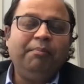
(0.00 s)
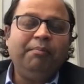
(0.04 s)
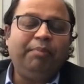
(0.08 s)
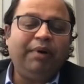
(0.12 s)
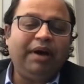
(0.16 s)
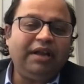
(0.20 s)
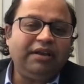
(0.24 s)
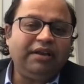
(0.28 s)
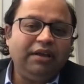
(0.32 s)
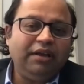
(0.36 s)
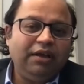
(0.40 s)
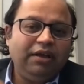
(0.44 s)

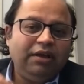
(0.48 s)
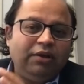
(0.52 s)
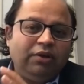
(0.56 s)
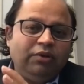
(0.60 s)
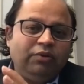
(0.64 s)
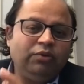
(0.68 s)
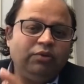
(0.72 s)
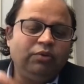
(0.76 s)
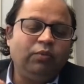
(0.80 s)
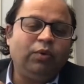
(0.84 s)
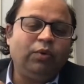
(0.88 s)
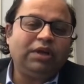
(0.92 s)
But
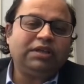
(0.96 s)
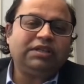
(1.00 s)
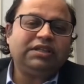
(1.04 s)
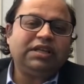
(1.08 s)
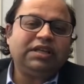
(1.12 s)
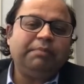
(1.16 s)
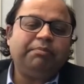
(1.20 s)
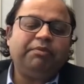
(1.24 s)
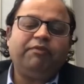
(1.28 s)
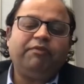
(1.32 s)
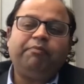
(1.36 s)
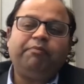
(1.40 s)
the, what
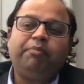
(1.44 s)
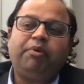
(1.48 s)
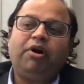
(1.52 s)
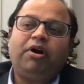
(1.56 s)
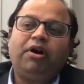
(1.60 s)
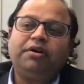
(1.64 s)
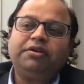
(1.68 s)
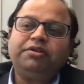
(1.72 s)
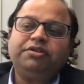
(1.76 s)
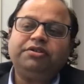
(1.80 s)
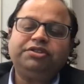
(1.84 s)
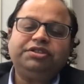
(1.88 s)
type of
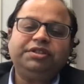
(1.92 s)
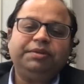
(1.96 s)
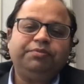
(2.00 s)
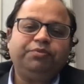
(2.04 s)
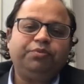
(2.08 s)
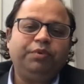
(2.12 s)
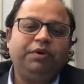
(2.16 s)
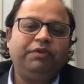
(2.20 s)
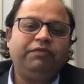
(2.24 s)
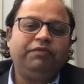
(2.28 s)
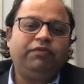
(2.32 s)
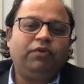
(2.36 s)
partnerships
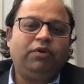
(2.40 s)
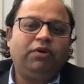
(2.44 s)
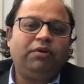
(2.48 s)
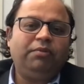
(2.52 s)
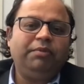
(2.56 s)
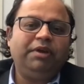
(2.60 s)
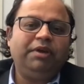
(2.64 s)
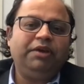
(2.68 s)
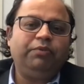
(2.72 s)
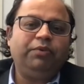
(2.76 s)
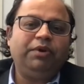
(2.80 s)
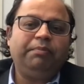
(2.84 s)
we're
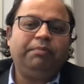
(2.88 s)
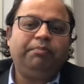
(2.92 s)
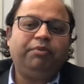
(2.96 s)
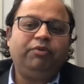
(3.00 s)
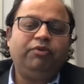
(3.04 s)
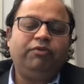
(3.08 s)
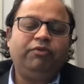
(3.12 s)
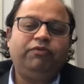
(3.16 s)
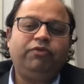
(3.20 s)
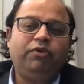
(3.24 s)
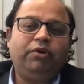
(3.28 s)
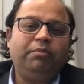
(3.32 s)
forming. We're
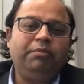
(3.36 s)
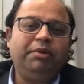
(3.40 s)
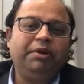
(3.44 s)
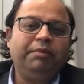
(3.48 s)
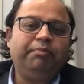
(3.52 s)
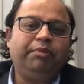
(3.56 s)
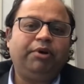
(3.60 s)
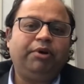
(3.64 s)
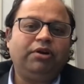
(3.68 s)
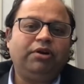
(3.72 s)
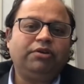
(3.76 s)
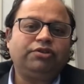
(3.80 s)
forming
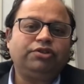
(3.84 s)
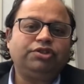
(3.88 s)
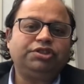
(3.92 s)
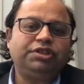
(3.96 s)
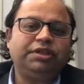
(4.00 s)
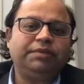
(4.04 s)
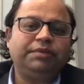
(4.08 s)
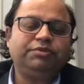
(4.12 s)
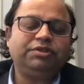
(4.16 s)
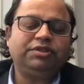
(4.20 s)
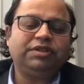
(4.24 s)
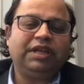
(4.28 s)

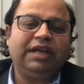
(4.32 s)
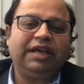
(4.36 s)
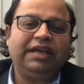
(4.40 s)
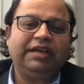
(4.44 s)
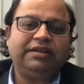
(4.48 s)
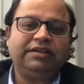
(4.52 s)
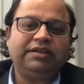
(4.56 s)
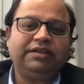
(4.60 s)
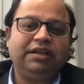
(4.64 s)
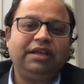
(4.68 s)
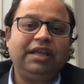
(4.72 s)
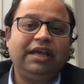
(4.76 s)
partnerships
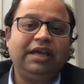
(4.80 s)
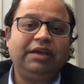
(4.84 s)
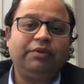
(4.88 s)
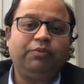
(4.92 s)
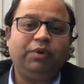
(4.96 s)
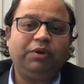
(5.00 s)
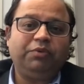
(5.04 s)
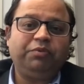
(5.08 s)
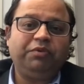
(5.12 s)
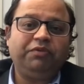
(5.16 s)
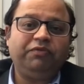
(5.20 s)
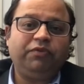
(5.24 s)
like, like
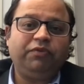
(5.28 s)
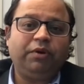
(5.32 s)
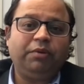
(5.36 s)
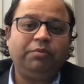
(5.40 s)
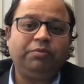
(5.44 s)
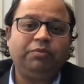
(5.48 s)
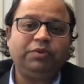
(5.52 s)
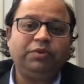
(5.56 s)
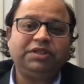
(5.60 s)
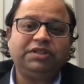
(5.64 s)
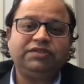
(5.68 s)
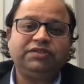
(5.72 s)
what we
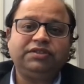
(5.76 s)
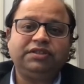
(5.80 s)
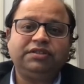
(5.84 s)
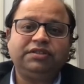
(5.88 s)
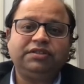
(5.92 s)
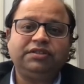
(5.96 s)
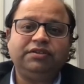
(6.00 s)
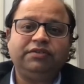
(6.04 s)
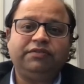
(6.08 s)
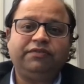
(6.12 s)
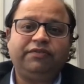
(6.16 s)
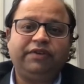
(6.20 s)
formed with the
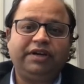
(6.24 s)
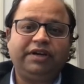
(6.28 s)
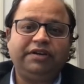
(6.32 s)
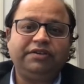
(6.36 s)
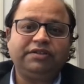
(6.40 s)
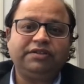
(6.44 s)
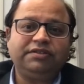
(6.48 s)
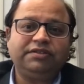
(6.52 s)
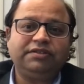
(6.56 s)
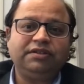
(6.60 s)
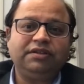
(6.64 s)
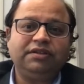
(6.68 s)
city of
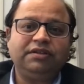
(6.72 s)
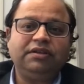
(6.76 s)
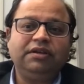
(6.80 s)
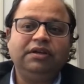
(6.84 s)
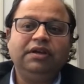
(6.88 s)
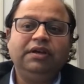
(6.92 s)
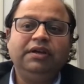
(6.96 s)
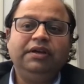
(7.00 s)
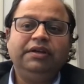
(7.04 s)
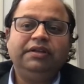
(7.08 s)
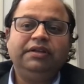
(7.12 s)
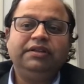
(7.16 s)
Fredericton,
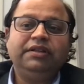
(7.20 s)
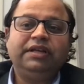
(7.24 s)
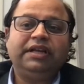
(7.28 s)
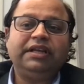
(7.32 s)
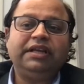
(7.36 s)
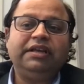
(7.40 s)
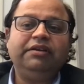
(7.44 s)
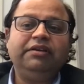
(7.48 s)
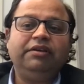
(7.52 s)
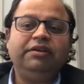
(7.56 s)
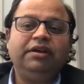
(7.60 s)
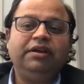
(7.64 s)
that
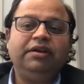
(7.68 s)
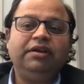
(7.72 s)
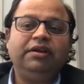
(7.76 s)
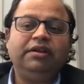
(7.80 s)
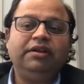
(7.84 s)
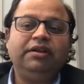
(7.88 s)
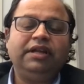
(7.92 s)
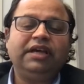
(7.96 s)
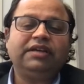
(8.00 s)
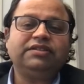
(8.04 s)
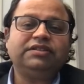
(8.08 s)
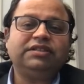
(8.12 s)
uh,
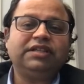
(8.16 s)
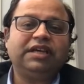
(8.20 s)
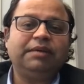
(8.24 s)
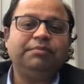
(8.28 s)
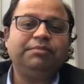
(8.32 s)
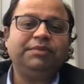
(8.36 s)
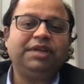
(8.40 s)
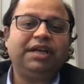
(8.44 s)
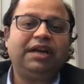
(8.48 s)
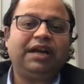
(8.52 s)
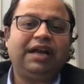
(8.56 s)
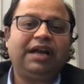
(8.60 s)
next
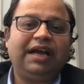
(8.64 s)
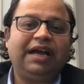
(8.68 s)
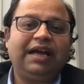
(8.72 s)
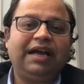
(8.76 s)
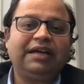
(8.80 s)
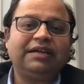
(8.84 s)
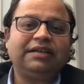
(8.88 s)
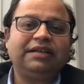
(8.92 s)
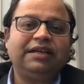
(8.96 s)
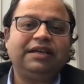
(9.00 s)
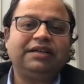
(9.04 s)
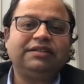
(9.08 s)
time they're
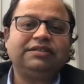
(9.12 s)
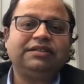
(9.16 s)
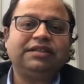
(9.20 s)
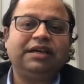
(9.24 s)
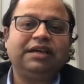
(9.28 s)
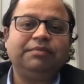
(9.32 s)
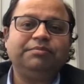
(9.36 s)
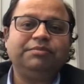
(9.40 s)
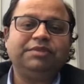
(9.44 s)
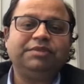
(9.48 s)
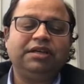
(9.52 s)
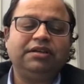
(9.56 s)
hacked, next
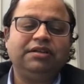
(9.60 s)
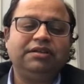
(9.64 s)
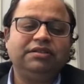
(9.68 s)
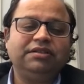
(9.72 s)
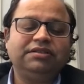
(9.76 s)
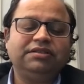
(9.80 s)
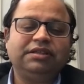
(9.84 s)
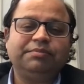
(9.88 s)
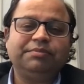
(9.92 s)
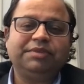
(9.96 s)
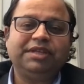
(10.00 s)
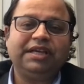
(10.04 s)
time uh,
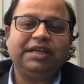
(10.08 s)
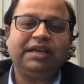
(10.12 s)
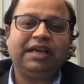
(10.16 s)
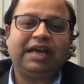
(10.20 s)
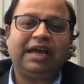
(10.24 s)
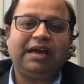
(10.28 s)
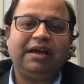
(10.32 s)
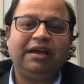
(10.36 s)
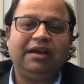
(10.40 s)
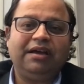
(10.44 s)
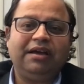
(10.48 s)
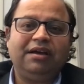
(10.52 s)
something
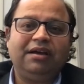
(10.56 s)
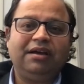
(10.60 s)
ha